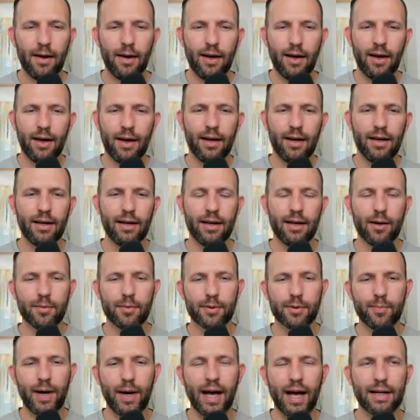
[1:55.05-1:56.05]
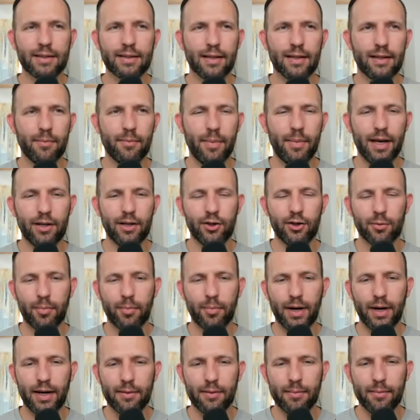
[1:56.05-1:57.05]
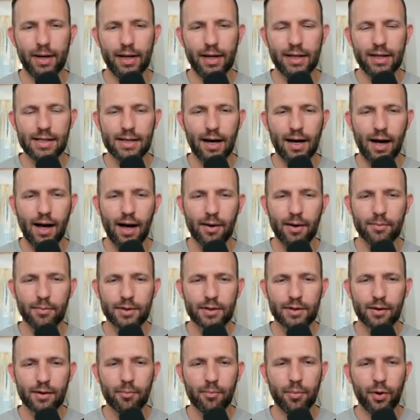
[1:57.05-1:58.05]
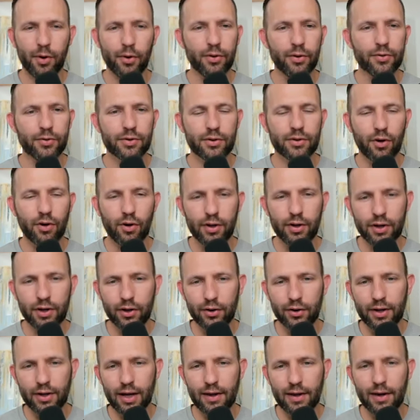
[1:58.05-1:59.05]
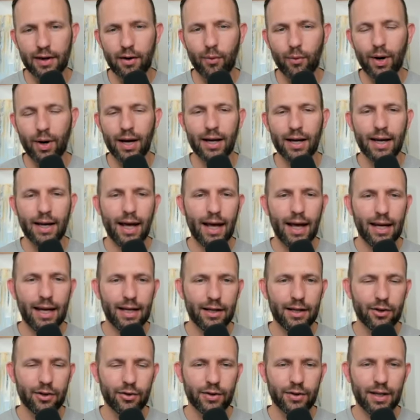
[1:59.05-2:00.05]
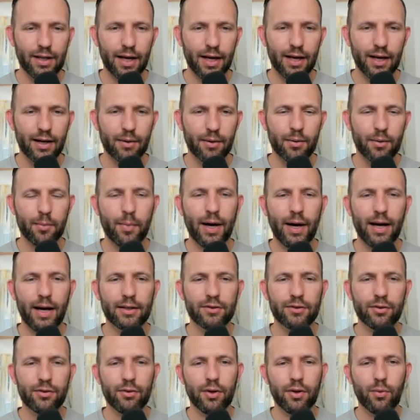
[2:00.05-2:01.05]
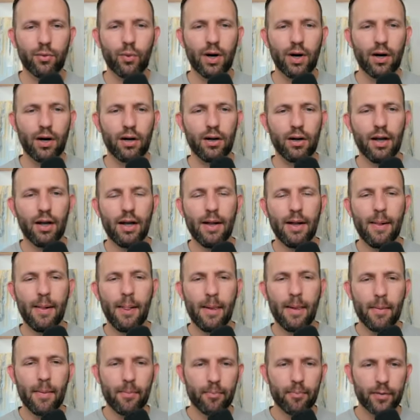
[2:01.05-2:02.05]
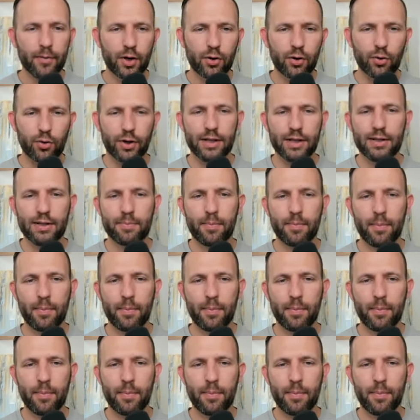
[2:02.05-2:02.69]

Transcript: And he comes back to the make your bed many times, that both starting your day that way and ending your day coming back to a well crisp